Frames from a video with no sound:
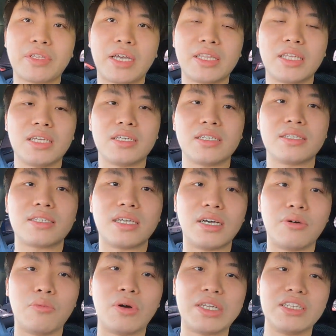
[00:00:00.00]
I think is
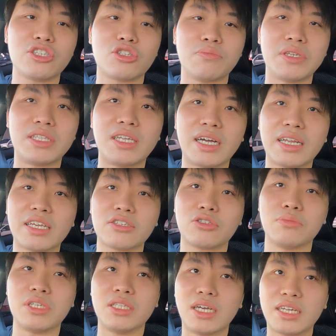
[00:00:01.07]
what needs to be done has
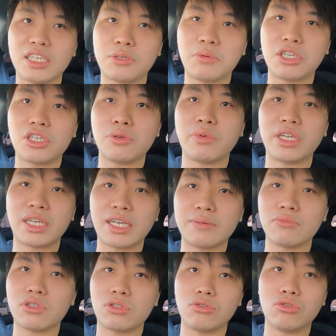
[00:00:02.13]
to be done, especially when it
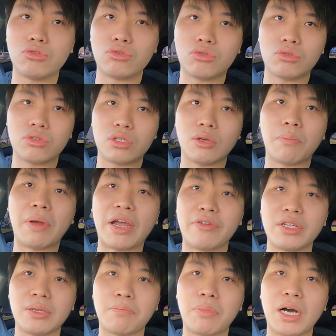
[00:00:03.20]
comes to the
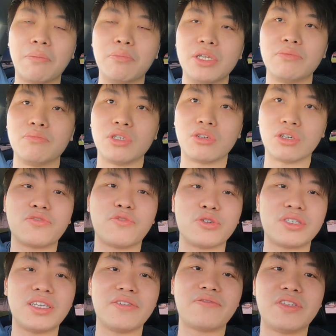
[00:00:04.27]
bearing department, because
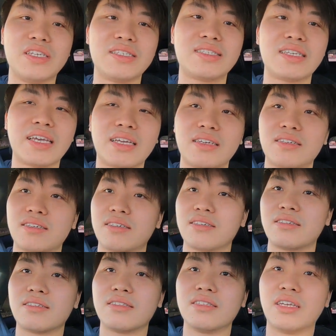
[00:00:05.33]
for safety's sake,
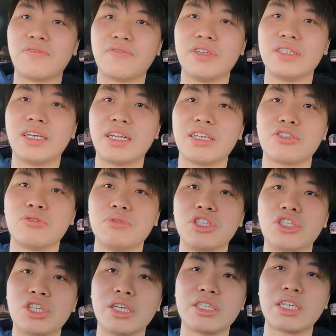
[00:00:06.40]
definitely that has to be
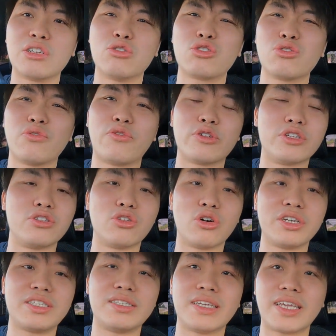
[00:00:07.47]
changed. And also for the
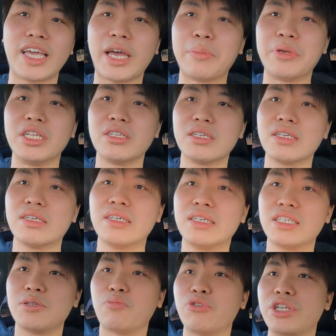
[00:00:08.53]
noise in the cabin,
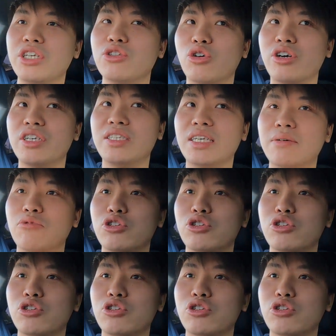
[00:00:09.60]
it's pretty noisy.